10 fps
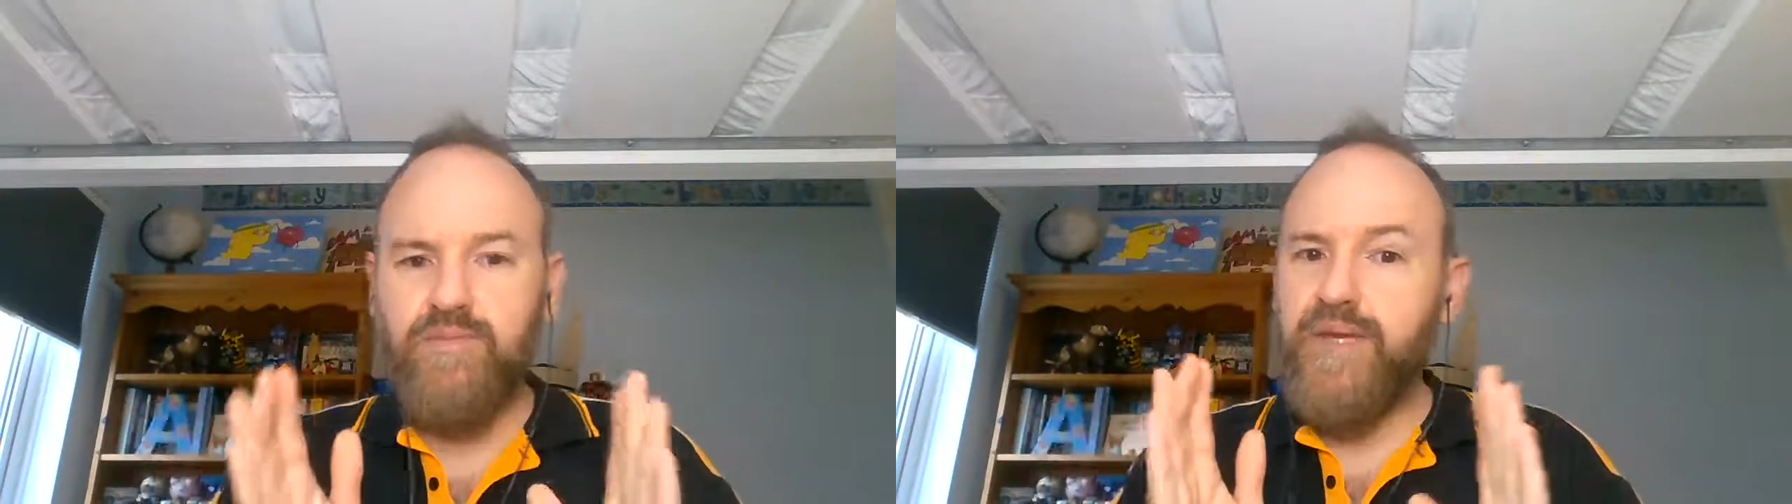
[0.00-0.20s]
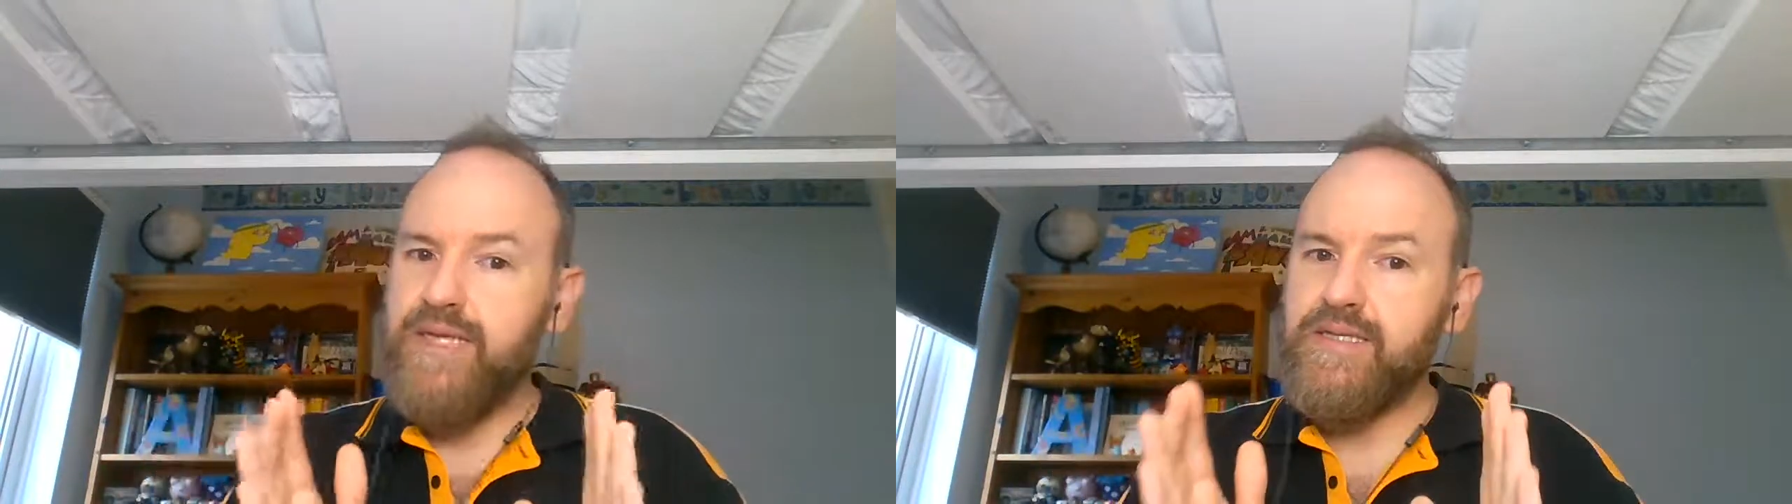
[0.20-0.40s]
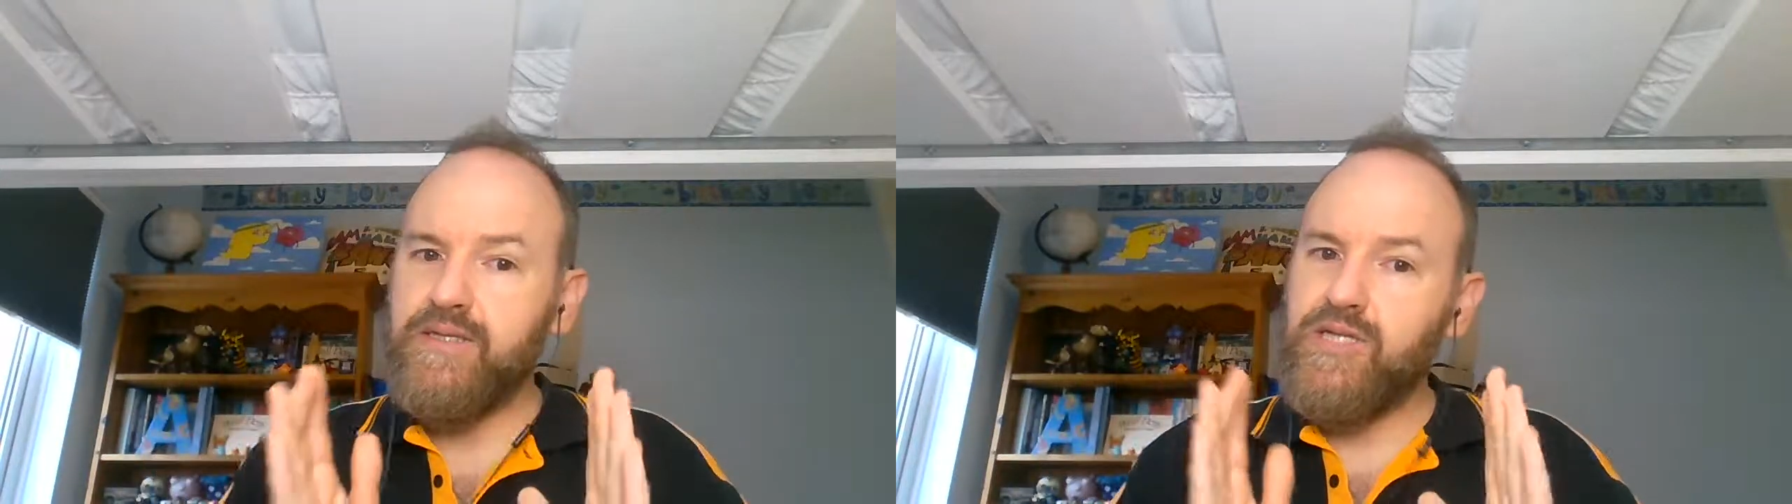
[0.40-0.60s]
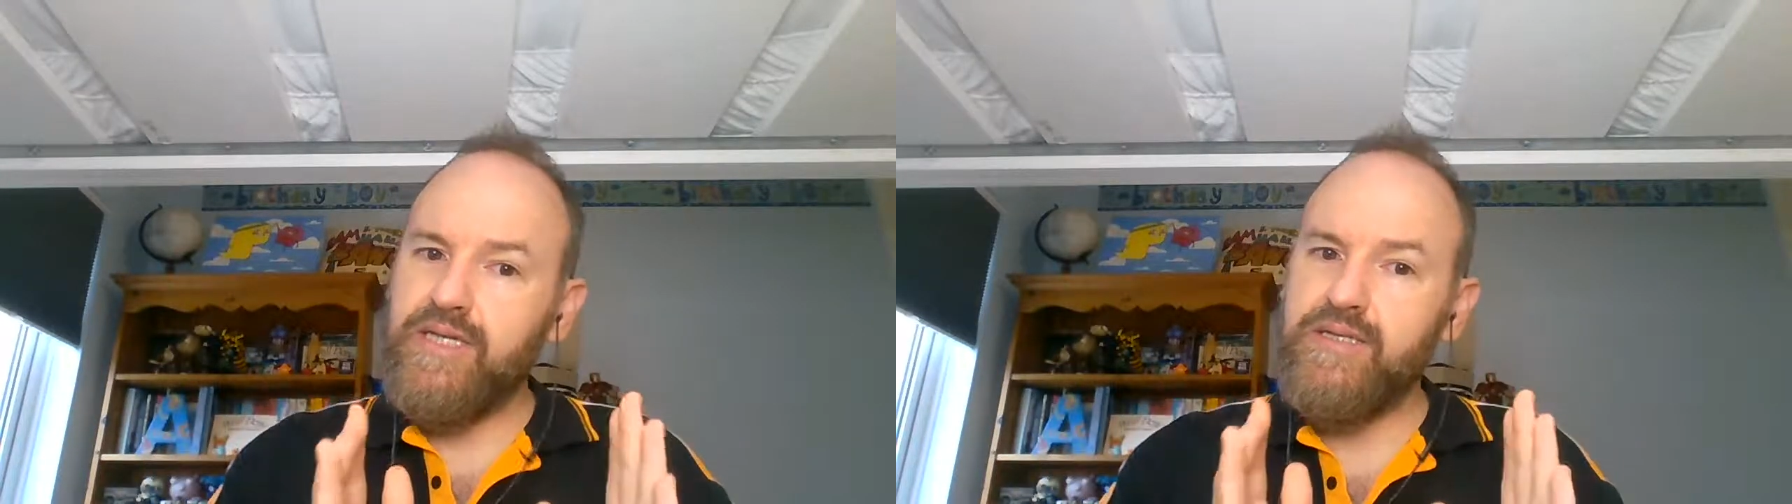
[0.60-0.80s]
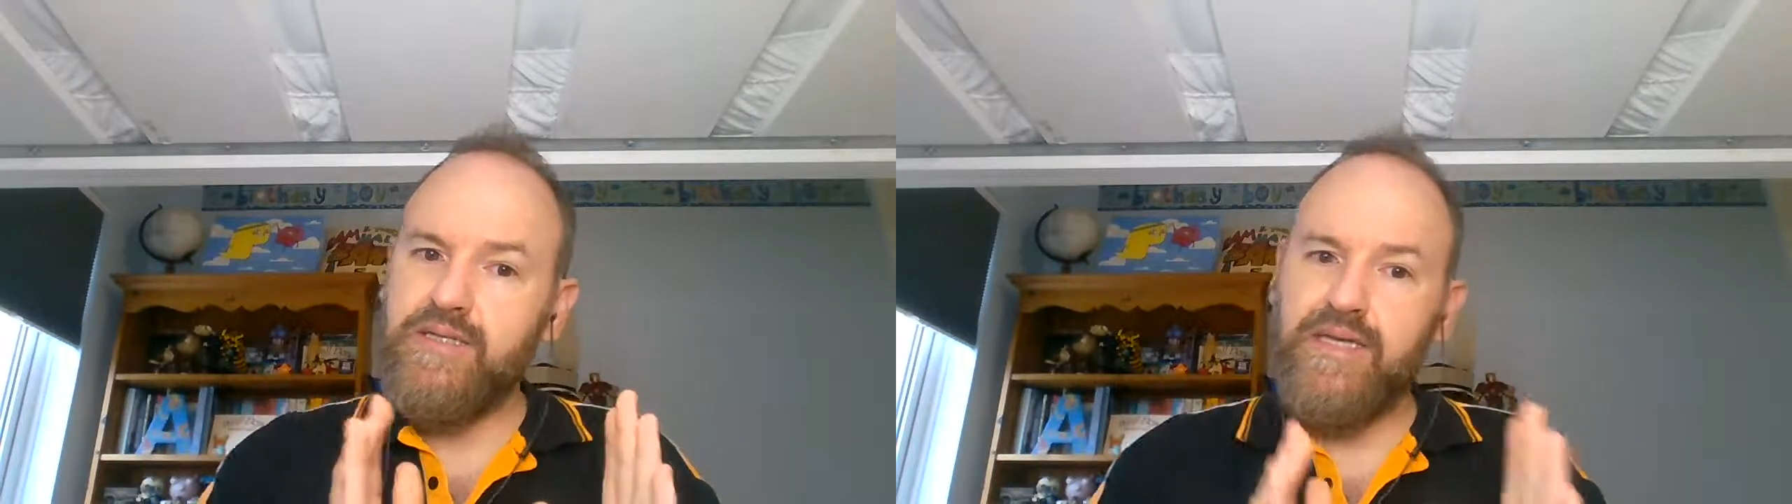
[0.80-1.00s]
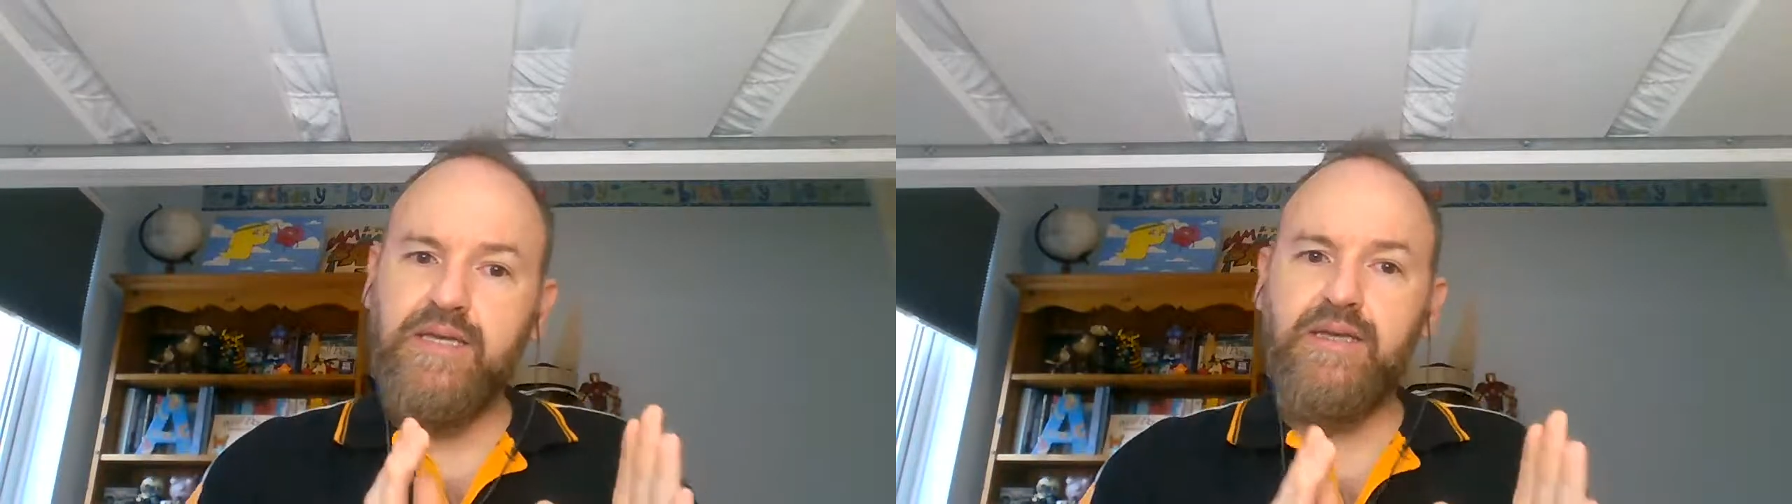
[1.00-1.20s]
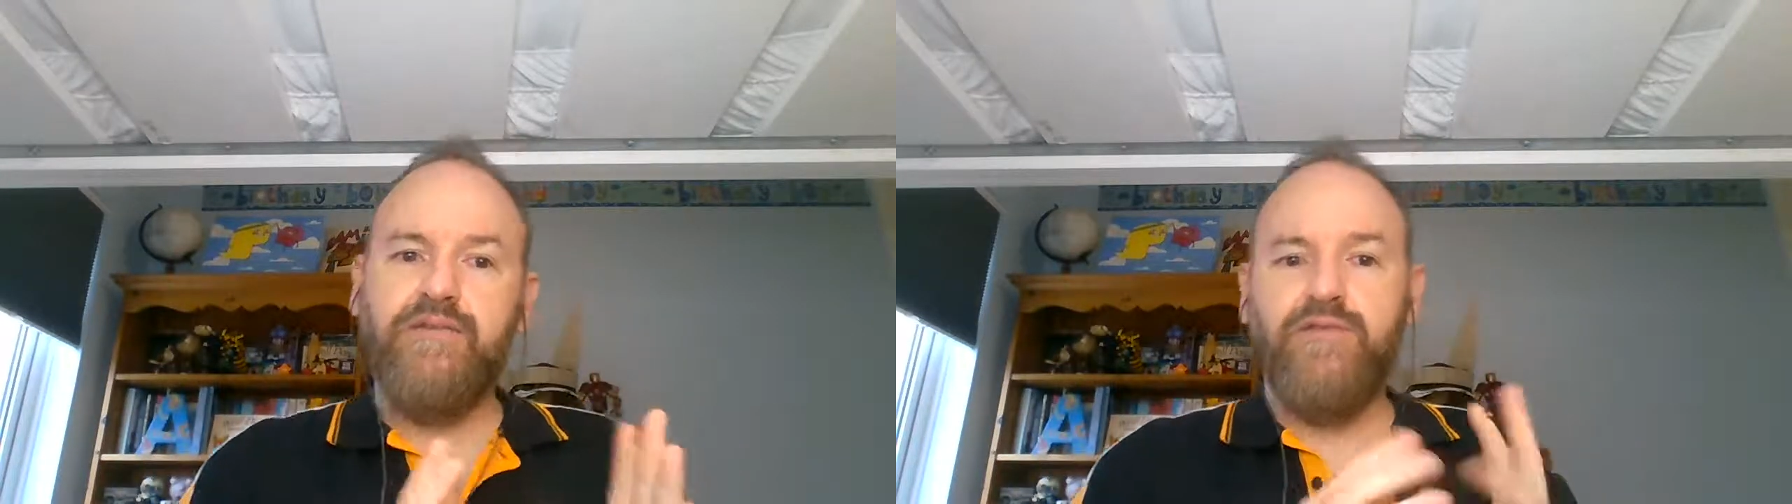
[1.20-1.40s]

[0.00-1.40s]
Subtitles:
bees and chickens together